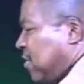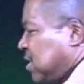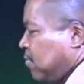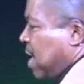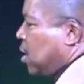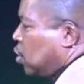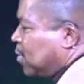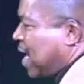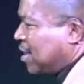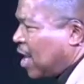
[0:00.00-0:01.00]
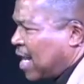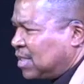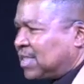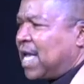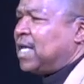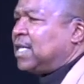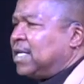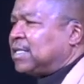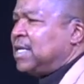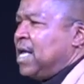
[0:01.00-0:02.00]
this in my notes, but I thought I'd say
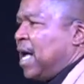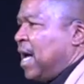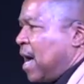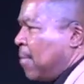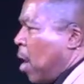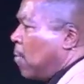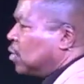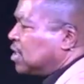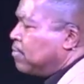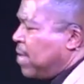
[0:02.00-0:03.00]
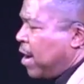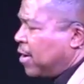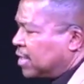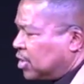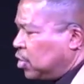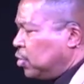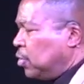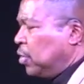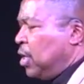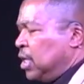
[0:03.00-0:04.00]
this. I'm almost embarrassed
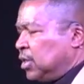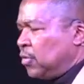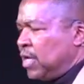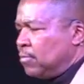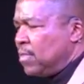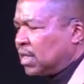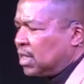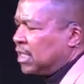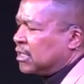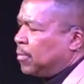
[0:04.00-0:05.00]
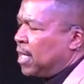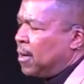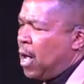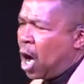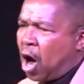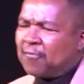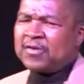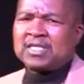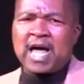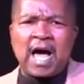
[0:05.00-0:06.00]
to admit this, but
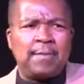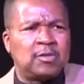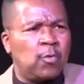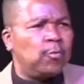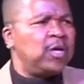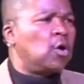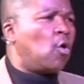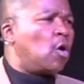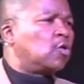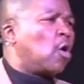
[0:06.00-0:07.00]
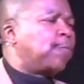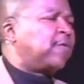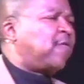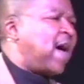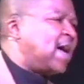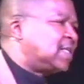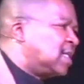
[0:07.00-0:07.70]
oftentimes when we go on corporate fasts